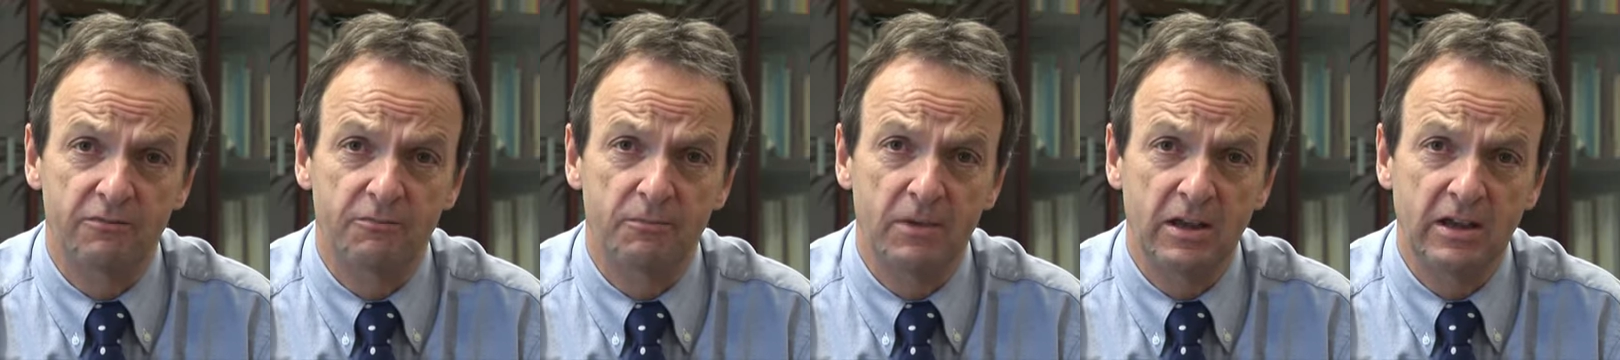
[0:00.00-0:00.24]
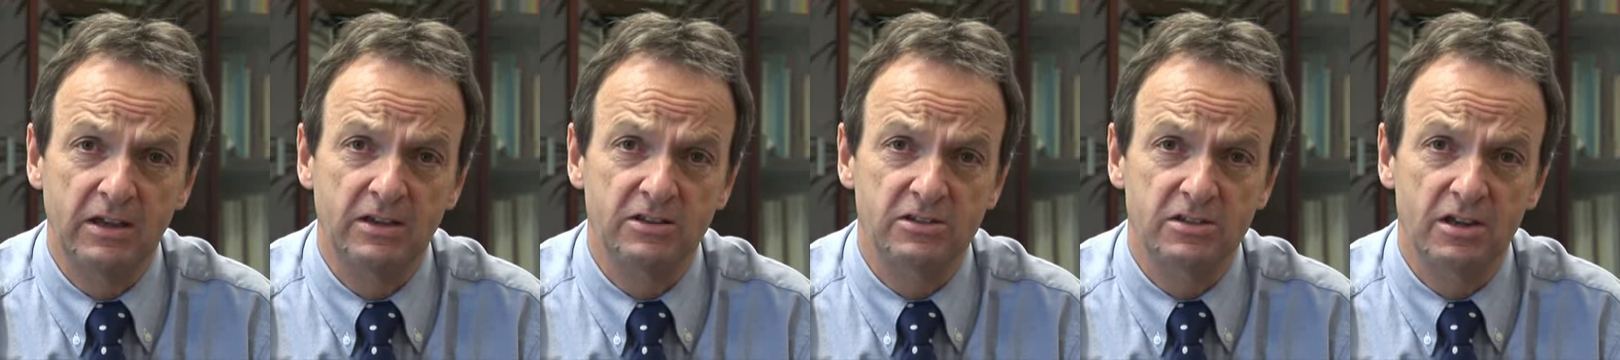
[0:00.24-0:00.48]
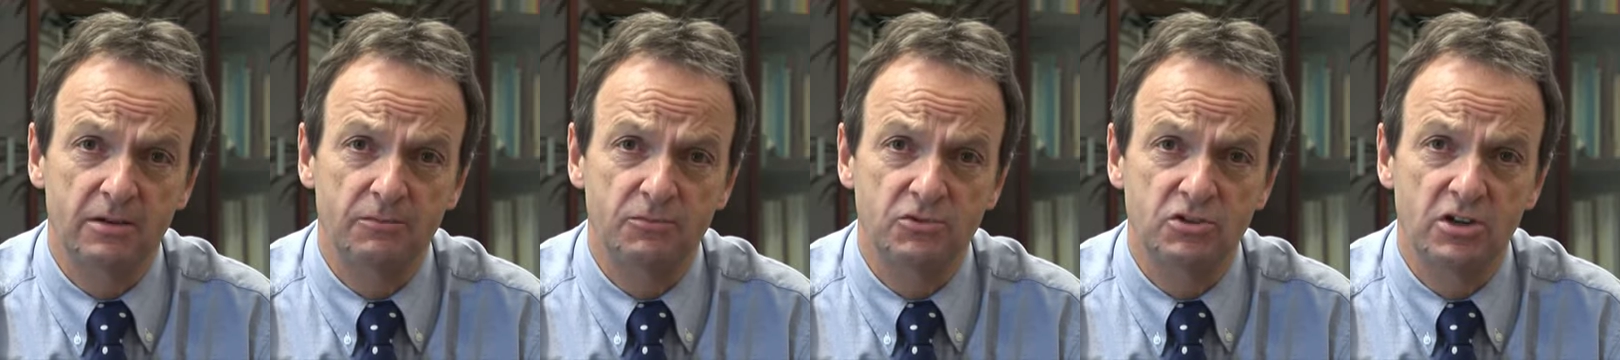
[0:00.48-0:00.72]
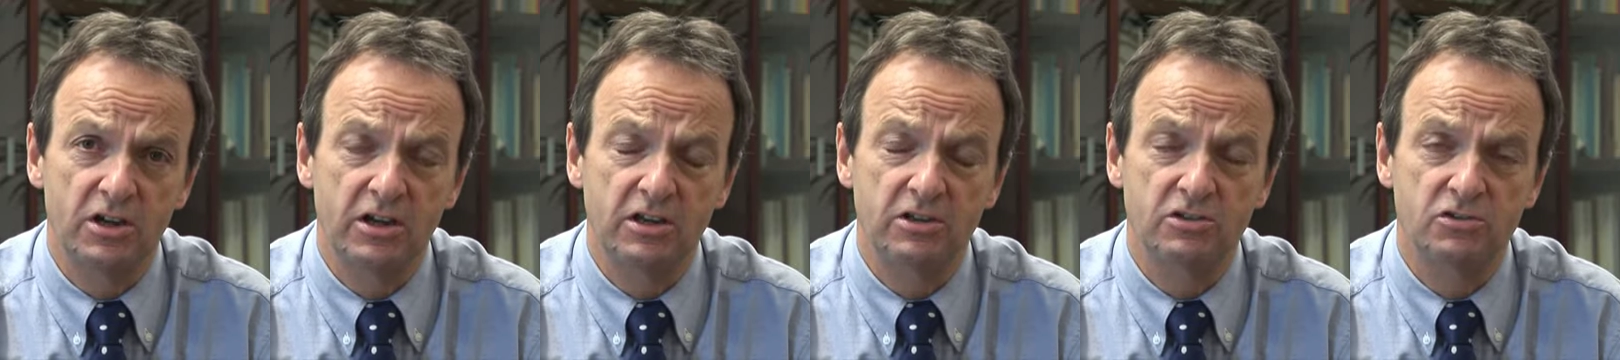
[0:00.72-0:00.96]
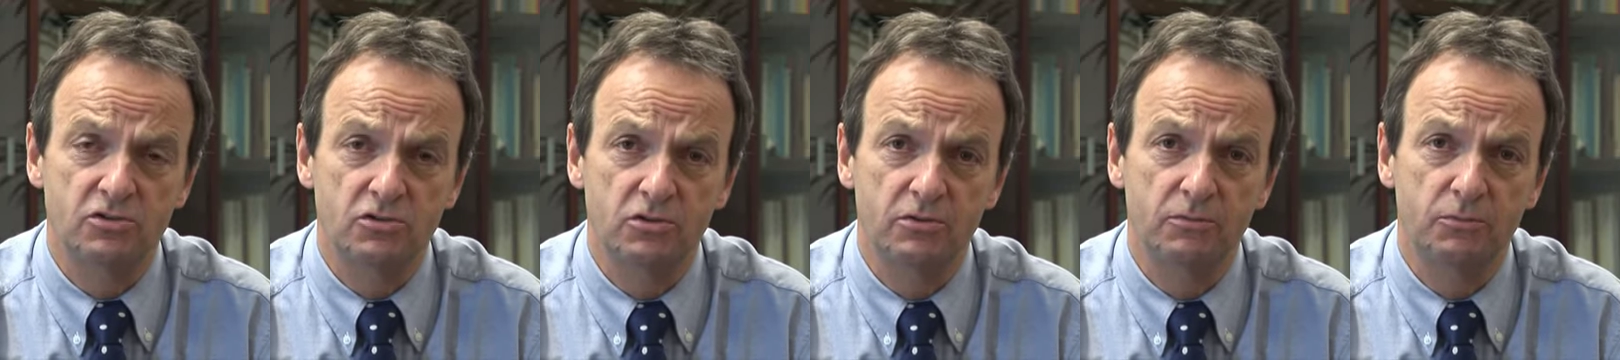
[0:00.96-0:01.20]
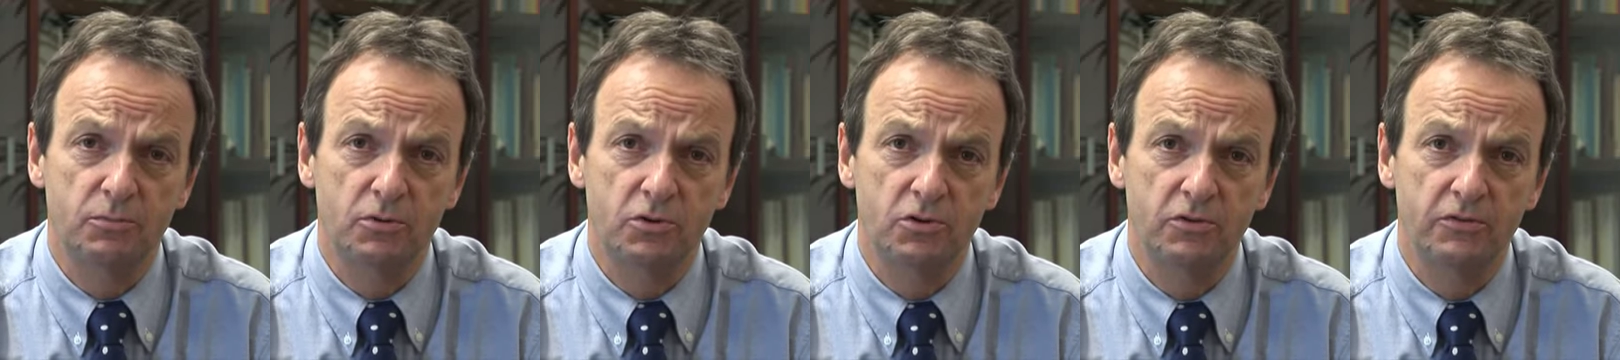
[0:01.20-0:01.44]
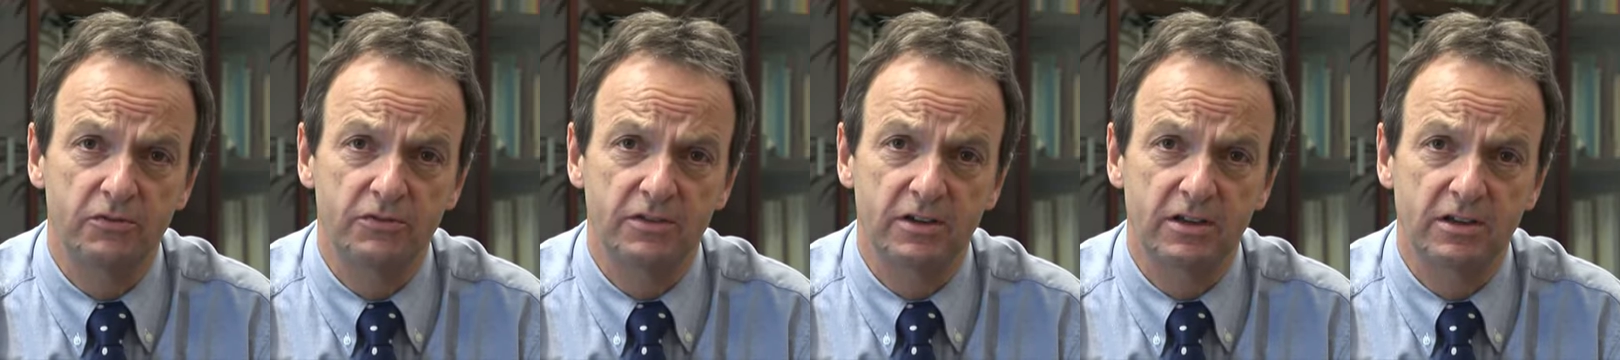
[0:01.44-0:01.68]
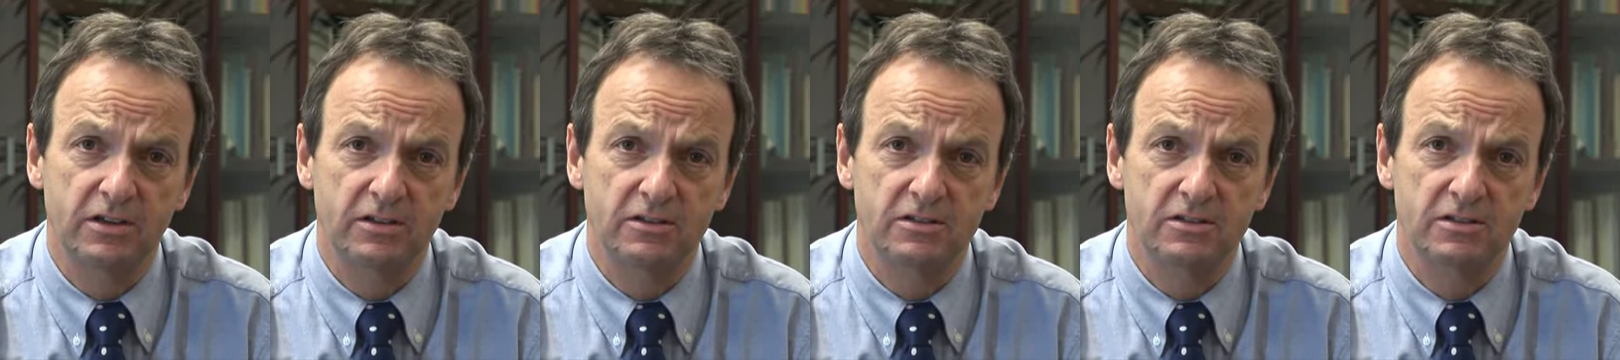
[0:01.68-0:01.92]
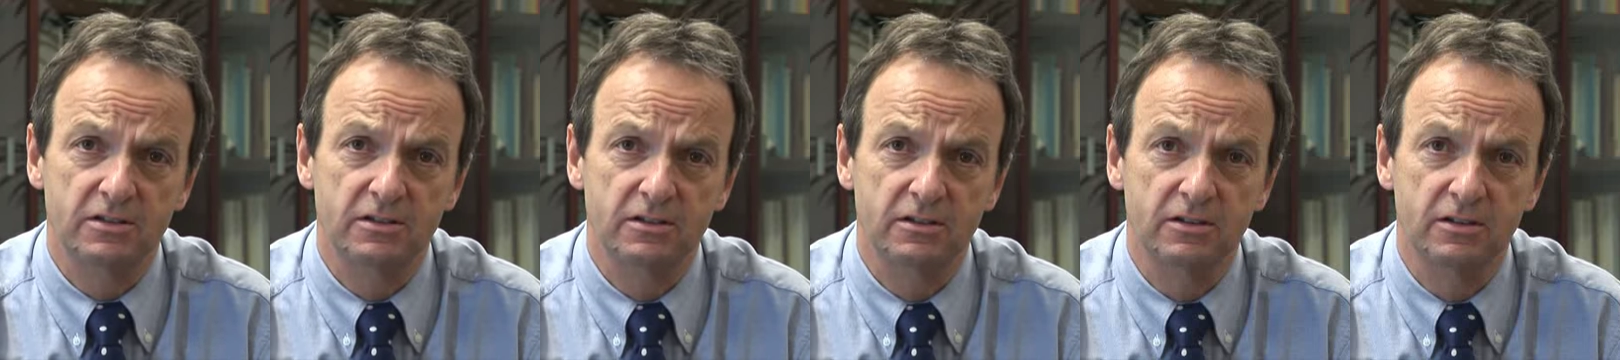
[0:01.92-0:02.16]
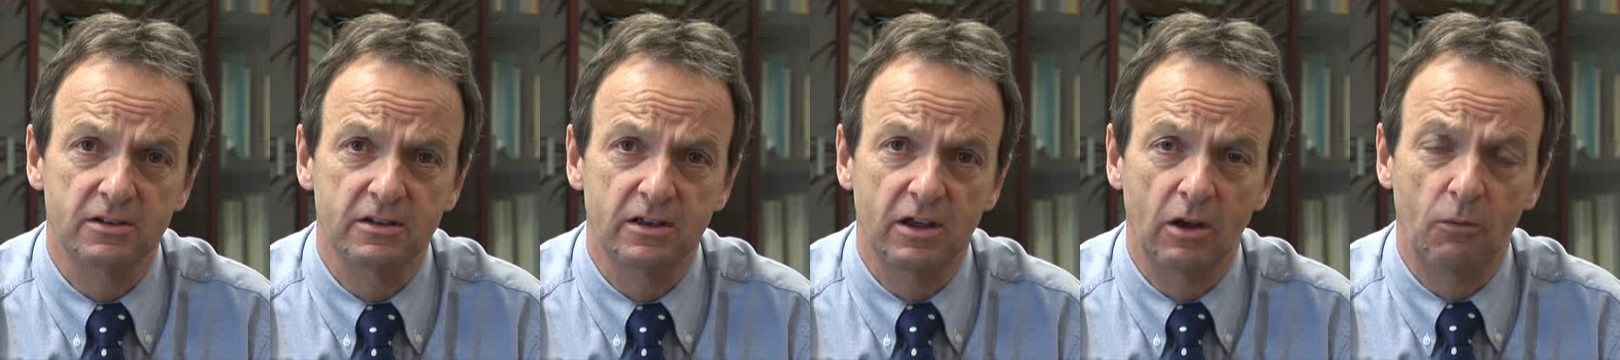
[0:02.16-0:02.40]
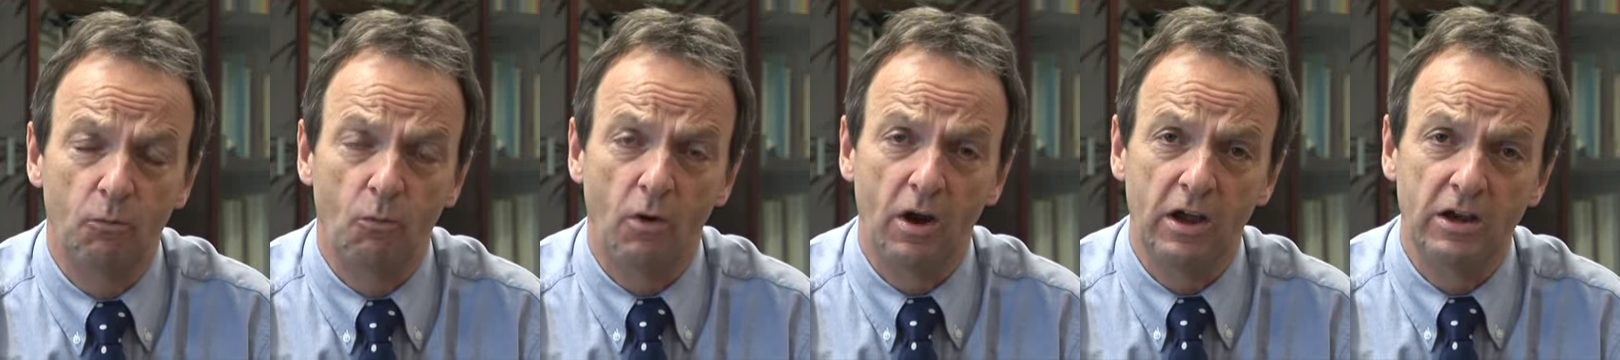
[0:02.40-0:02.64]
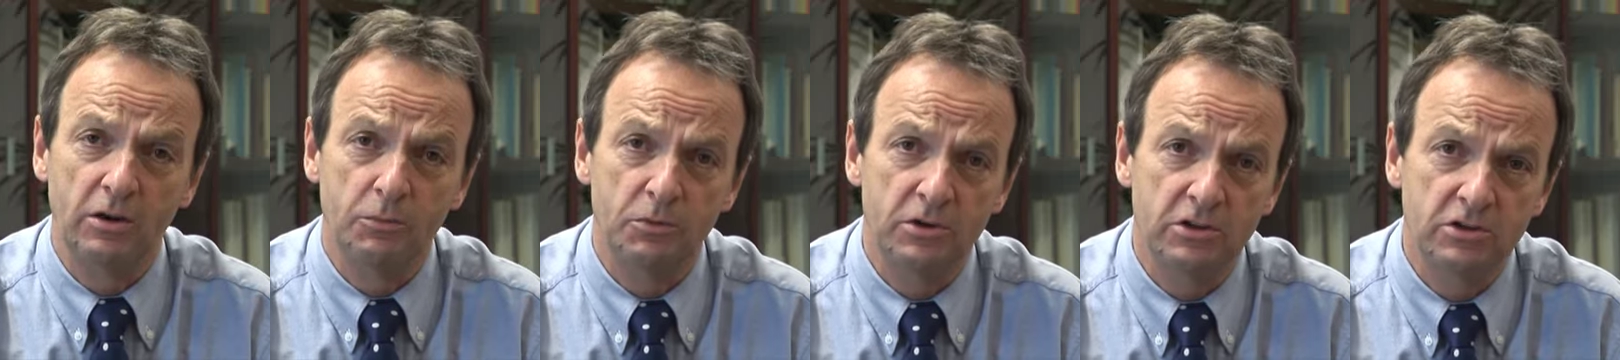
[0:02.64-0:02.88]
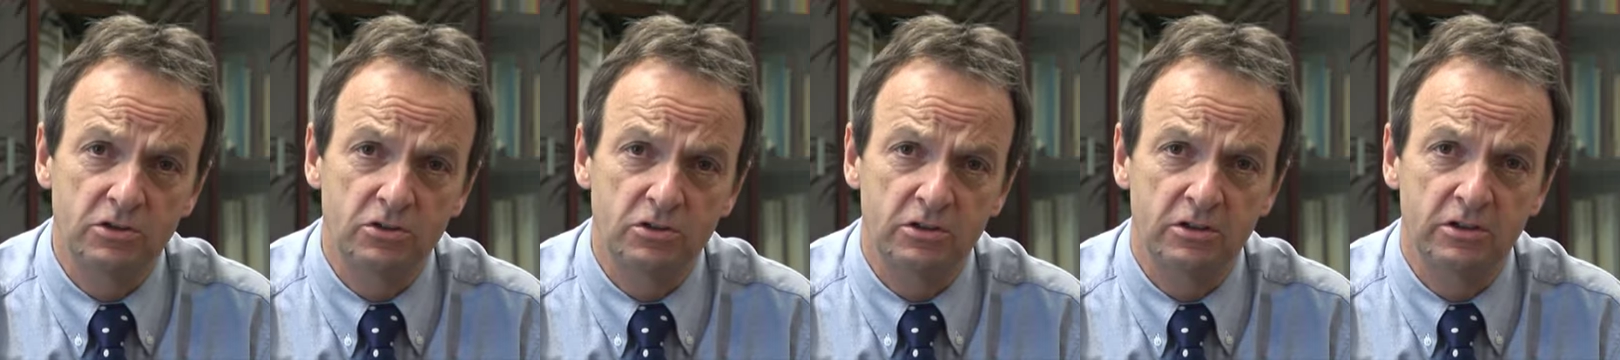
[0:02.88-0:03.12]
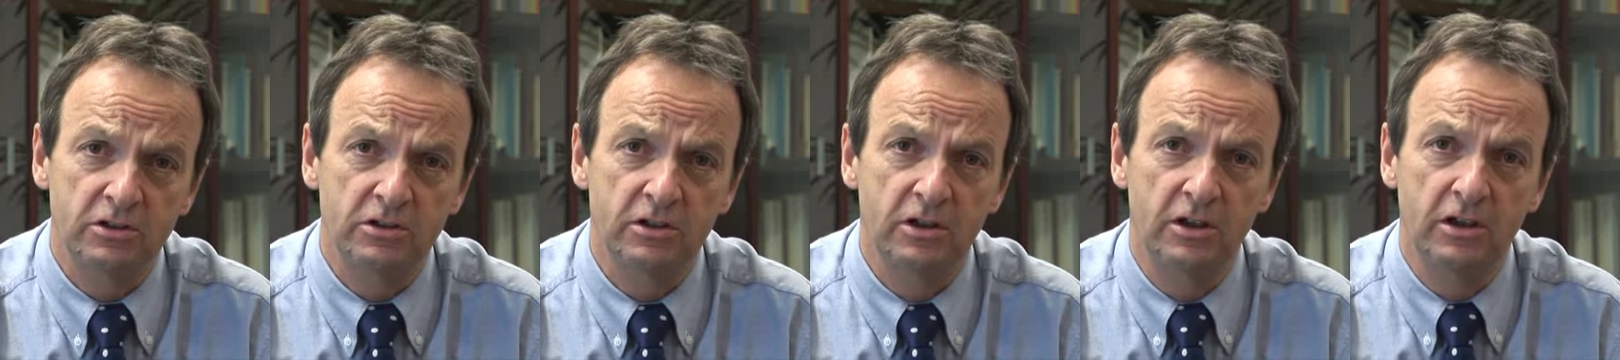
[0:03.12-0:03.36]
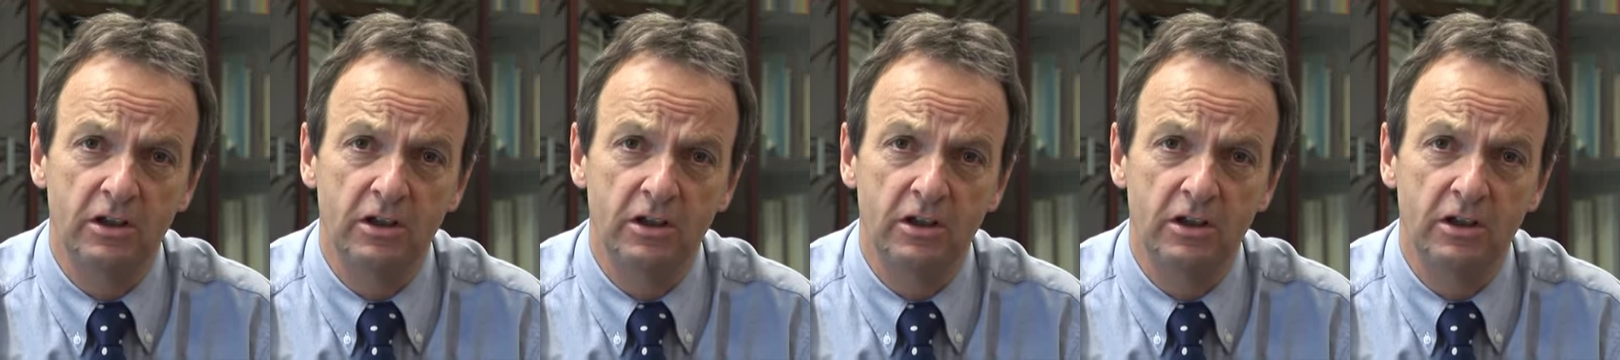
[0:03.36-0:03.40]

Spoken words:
making some change to improve things. And why do we do it?